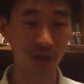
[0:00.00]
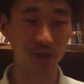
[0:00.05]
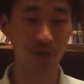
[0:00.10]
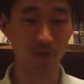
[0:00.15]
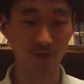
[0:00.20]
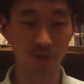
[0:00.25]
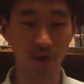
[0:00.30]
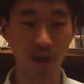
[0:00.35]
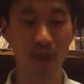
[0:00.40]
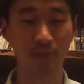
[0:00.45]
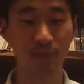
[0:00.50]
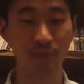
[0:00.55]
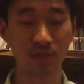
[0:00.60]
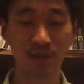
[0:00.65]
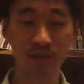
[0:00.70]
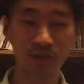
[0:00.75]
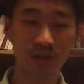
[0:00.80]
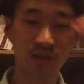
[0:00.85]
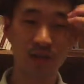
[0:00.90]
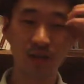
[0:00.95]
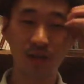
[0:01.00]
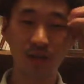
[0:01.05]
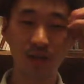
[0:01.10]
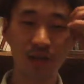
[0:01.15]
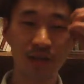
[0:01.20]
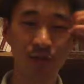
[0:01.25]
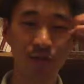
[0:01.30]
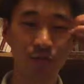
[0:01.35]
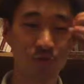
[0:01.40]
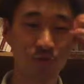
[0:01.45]
crap,
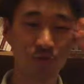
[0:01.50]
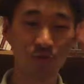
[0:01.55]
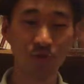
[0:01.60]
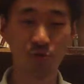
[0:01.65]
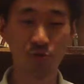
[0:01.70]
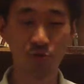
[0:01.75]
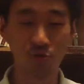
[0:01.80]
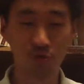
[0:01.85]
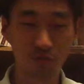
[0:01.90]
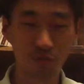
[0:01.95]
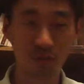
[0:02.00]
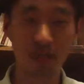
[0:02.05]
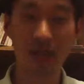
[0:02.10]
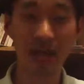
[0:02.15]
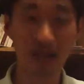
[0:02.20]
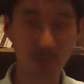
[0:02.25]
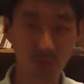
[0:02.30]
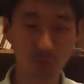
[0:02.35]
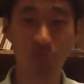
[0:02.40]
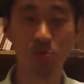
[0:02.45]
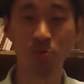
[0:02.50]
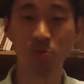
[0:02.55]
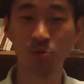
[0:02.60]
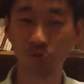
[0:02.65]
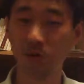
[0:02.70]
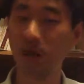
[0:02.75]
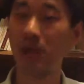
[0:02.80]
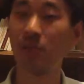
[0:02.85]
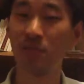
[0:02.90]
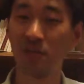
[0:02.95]
actual actual
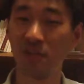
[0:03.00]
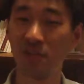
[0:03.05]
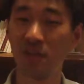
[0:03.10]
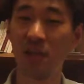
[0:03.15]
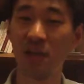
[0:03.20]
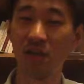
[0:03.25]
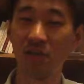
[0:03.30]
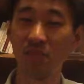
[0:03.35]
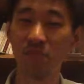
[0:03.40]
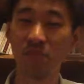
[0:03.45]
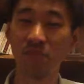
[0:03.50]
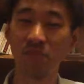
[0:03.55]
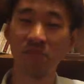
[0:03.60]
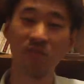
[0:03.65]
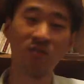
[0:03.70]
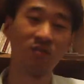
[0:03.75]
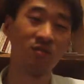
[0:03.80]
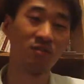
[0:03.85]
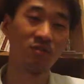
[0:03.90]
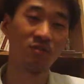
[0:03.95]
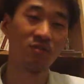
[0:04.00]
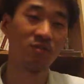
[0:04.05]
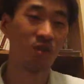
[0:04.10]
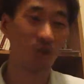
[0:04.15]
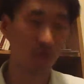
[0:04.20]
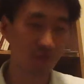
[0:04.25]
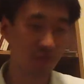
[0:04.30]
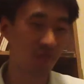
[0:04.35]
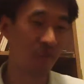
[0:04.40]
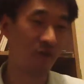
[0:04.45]
driving game
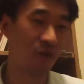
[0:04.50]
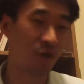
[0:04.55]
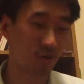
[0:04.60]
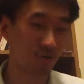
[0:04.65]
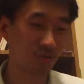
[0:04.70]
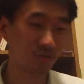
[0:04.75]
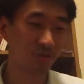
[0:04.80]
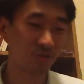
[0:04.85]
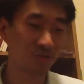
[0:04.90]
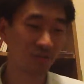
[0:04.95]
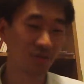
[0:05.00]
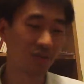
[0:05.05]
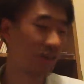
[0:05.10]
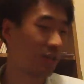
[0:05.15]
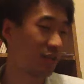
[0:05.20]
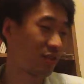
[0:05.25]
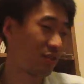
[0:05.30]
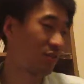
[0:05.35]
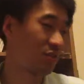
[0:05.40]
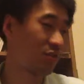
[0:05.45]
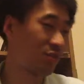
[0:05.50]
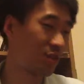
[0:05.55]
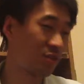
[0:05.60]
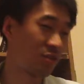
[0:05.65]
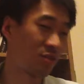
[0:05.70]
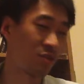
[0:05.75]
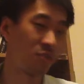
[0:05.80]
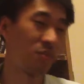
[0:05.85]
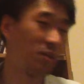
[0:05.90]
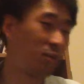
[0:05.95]
on a phone. Like th- this
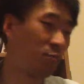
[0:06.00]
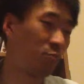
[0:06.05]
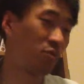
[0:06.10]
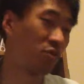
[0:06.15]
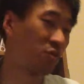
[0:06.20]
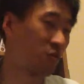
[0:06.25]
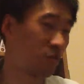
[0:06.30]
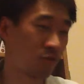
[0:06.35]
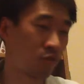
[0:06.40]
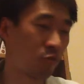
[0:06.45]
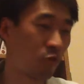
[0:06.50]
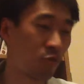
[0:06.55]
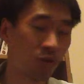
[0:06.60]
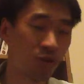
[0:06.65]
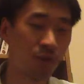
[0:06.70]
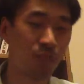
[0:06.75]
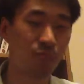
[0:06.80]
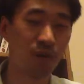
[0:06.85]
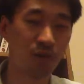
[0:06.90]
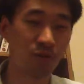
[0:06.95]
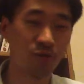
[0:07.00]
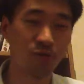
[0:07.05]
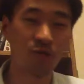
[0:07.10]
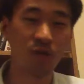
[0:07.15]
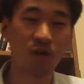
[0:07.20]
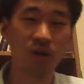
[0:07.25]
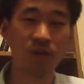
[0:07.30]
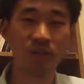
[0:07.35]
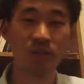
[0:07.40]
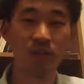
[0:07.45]
to me was a totally brand new
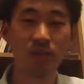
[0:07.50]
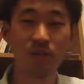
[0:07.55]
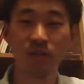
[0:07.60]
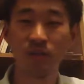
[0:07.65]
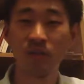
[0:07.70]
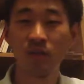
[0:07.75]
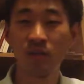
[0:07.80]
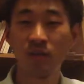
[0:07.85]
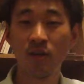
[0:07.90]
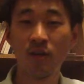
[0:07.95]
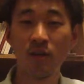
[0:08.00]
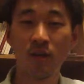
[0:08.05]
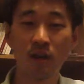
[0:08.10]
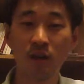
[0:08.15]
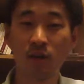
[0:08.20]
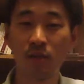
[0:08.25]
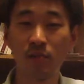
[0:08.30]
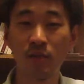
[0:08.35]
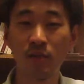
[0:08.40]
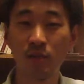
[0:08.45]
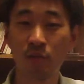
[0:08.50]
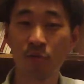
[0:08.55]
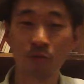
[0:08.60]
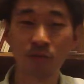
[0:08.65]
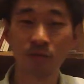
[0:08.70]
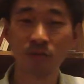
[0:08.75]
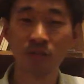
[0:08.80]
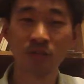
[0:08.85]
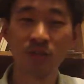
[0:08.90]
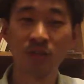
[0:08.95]
concept, um, and of
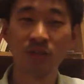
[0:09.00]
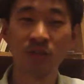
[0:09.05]
course.